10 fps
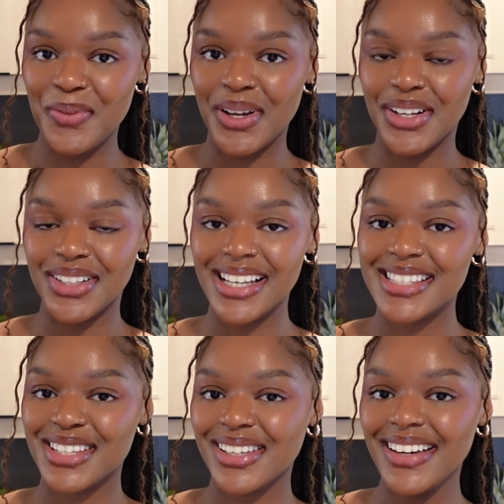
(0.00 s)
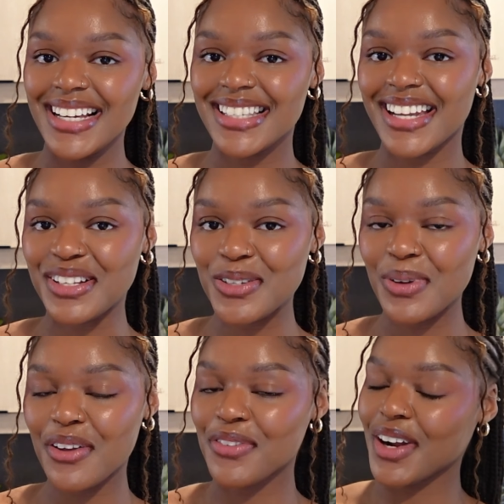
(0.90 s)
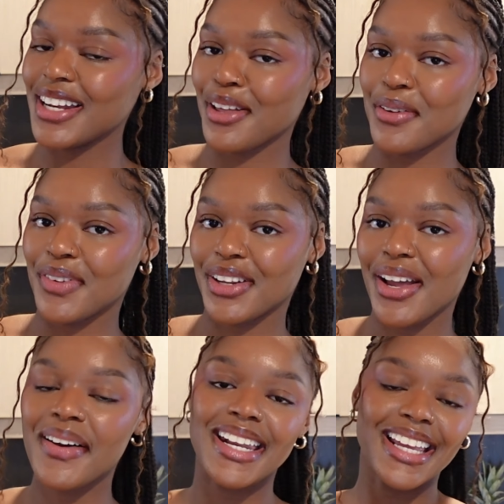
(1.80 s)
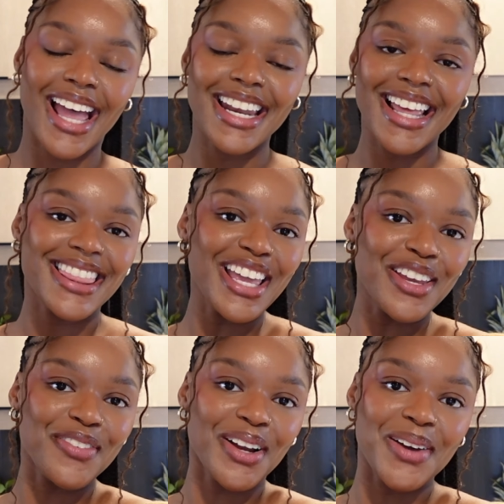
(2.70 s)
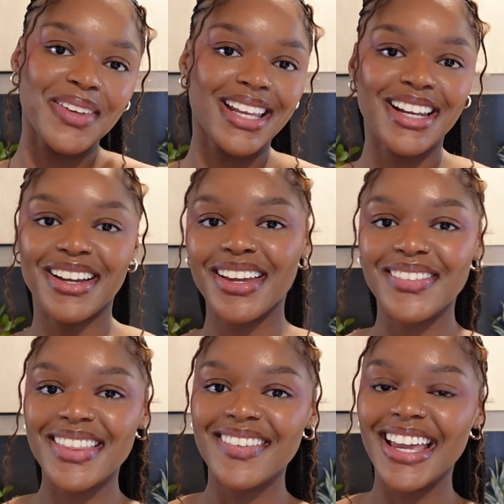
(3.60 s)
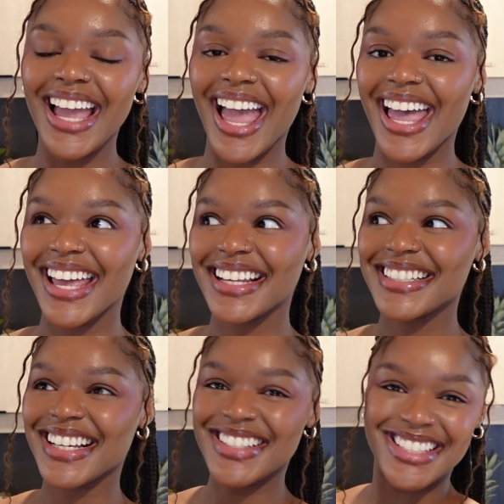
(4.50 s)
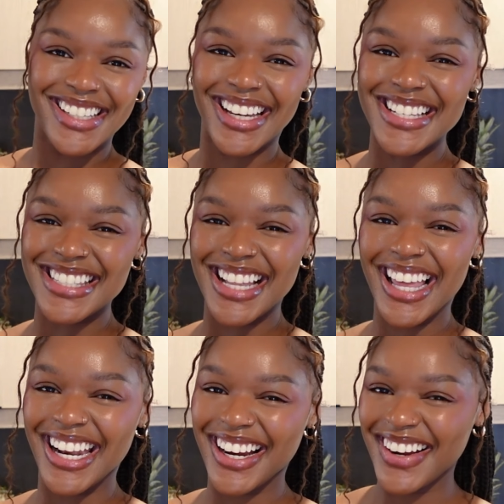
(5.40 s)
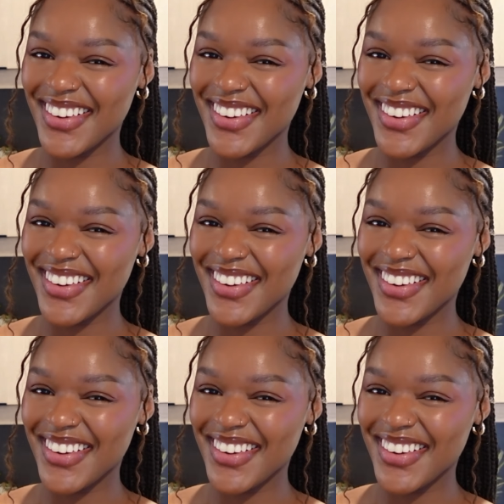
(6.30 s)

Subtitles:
will see you guys next week for another video. And again, thank you for coming and cooking with me, and I'll see you guys later.